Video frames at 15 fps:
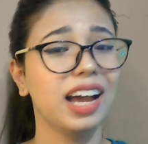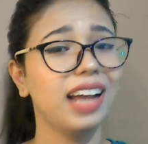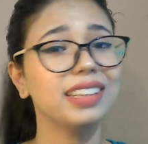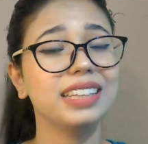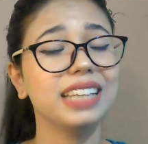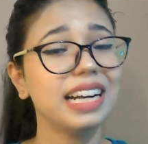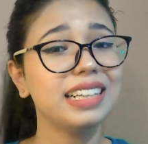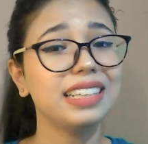
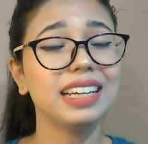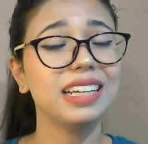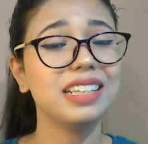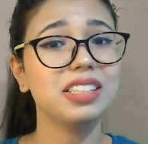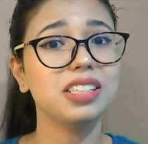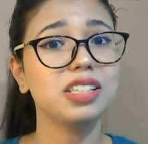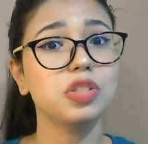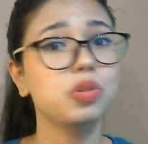And that
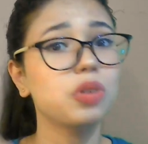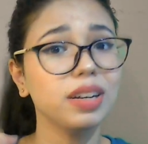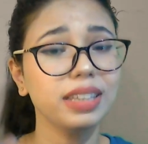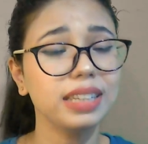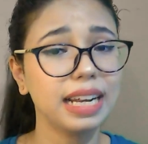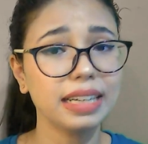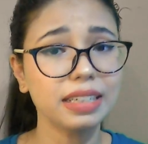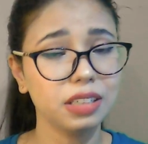test is
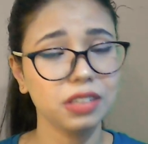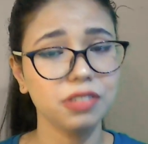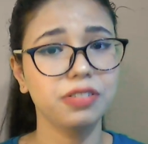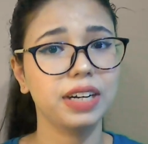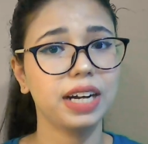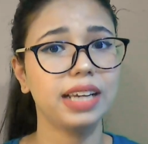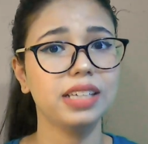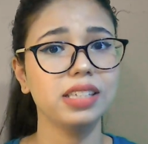not that tough,
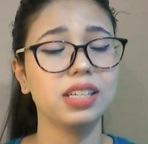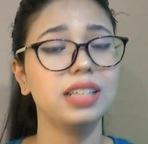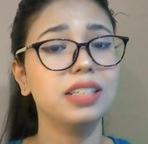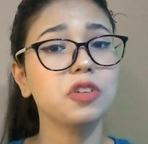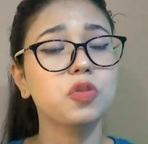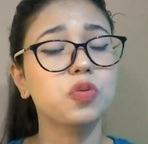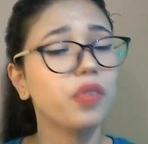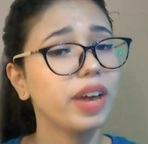guys. That
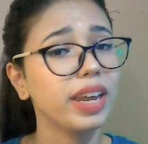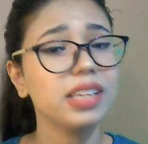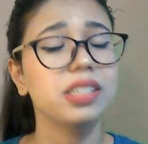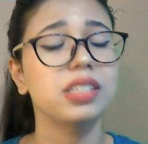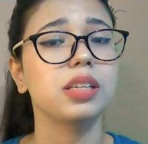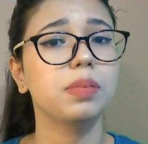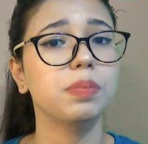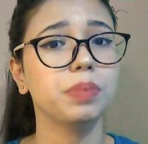is very
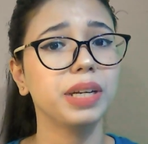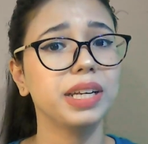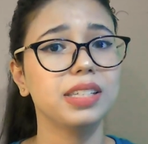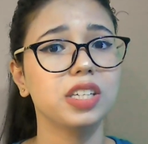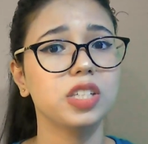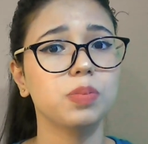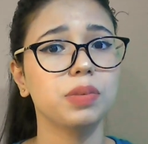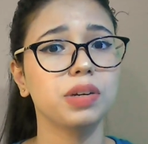simple
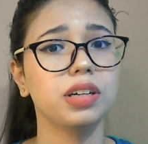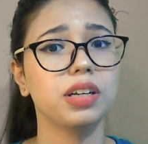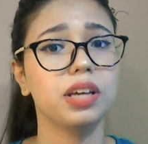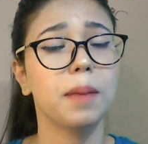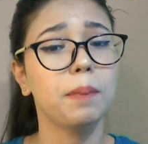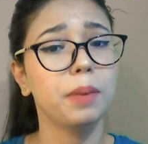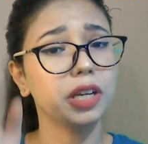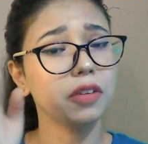assessment.
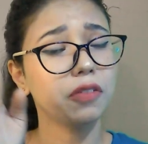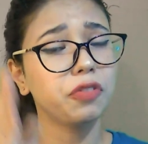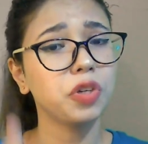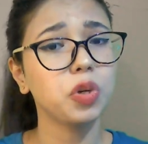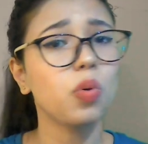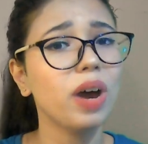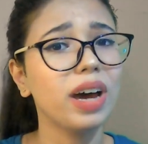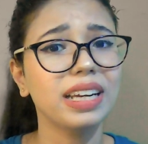But if
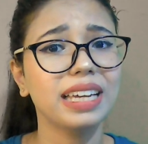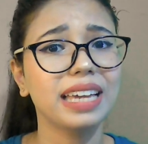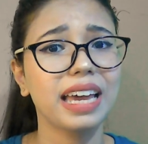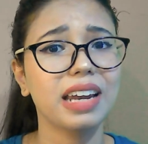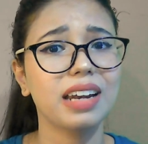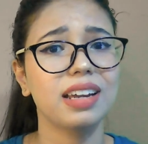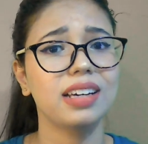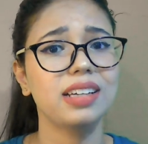you are
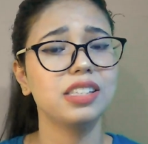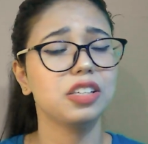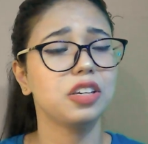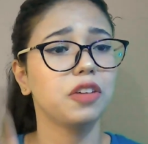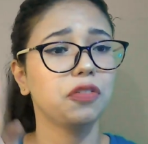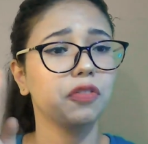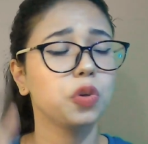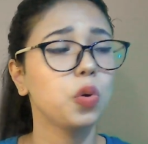careless,
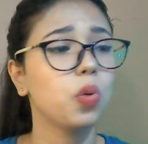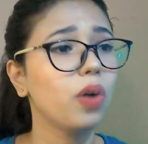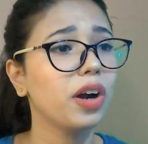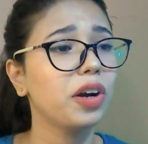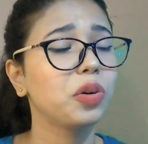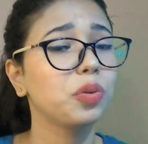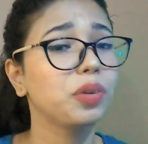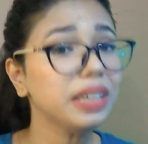if you
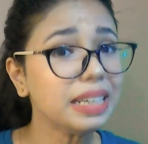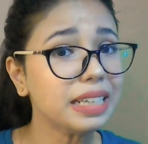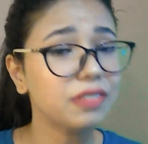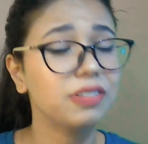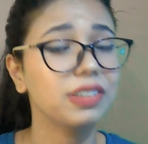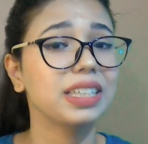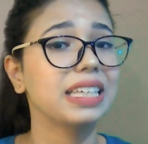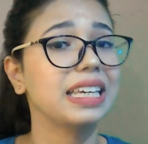are doing it
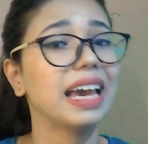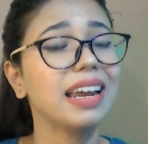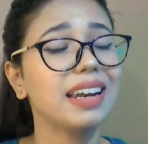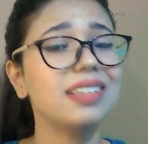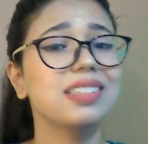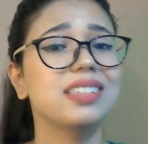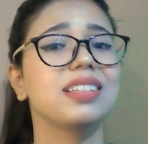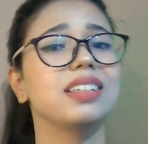with
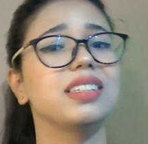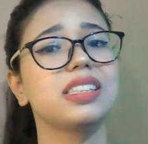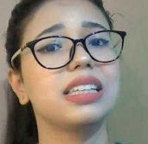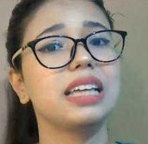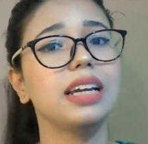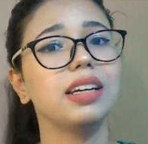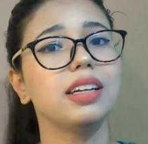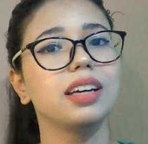carelessness,
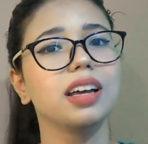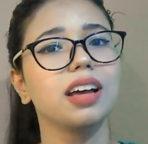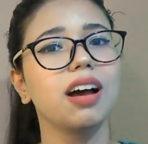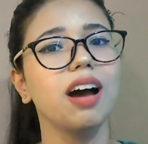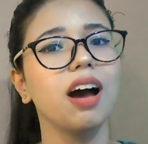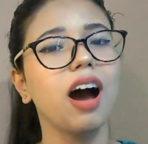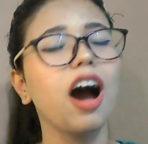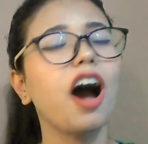then
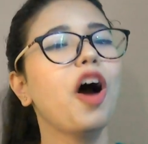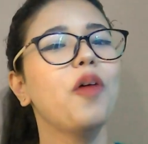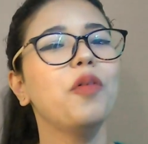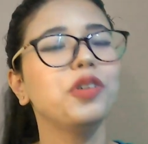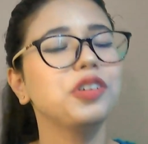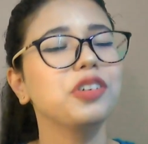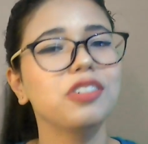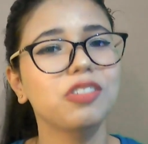how
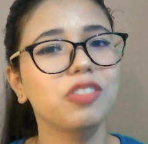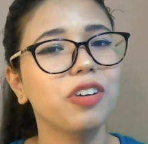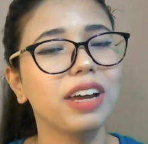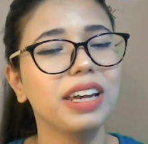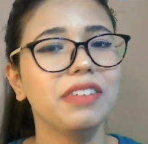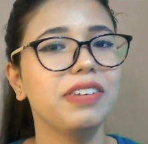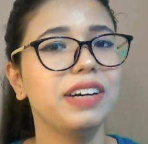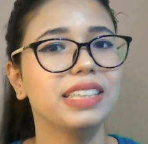would you
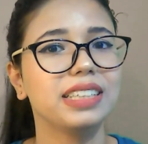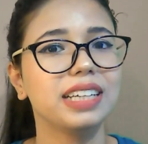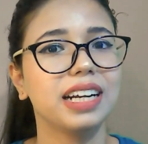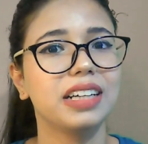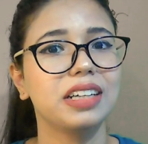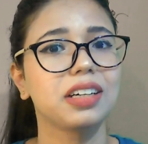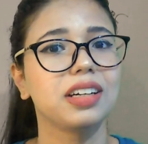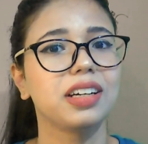qualify
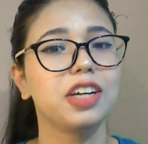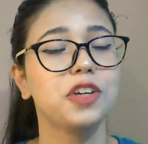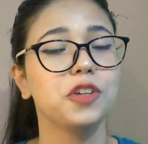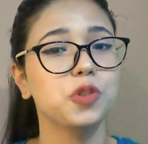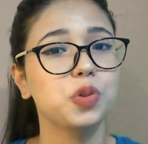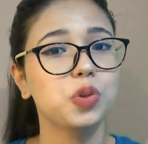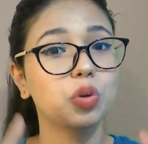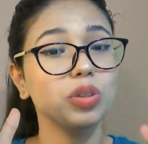that?
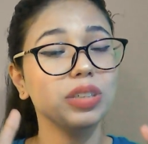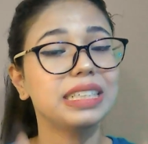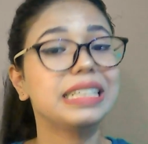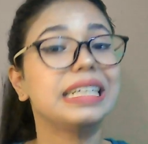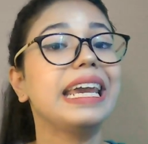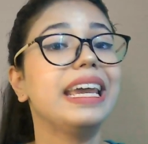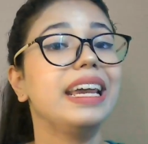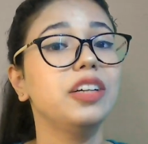So
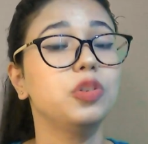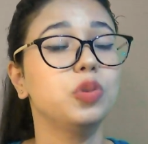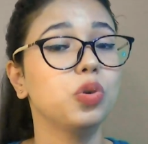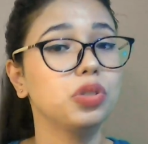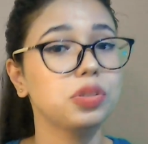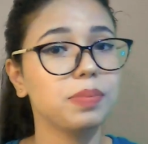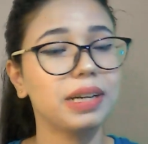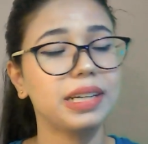take
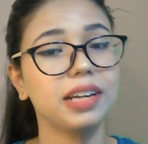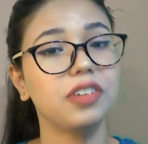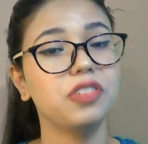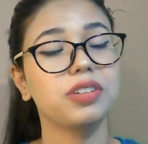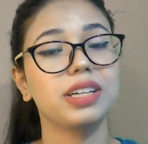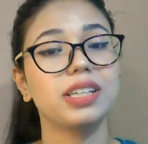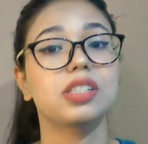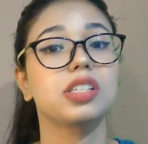those
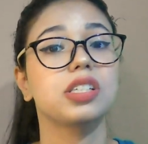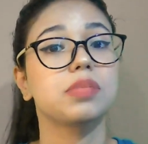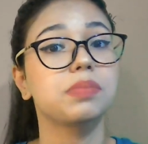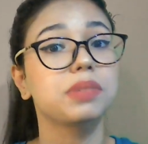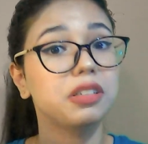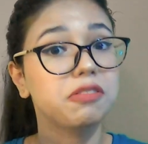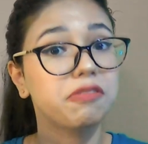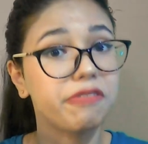mandatory
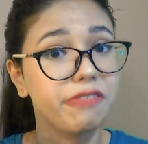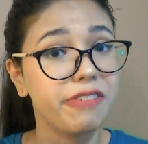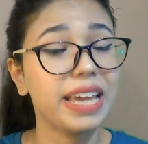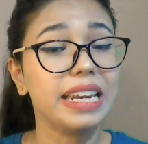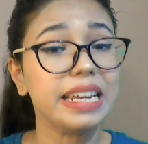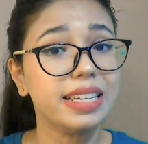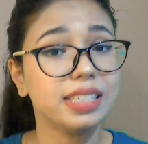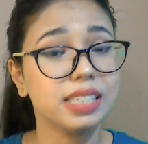assessment
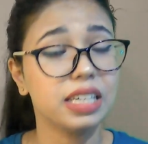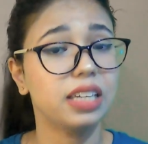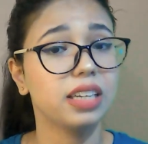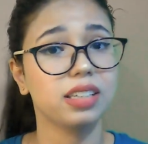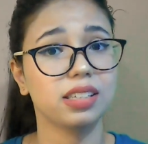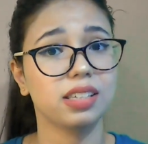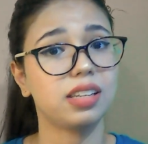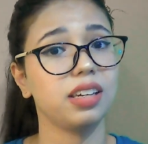very
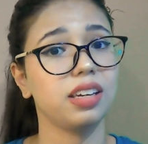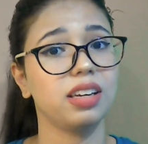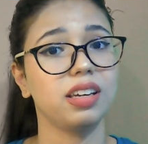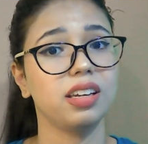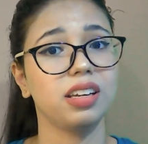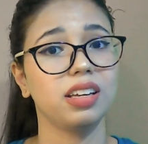seriously.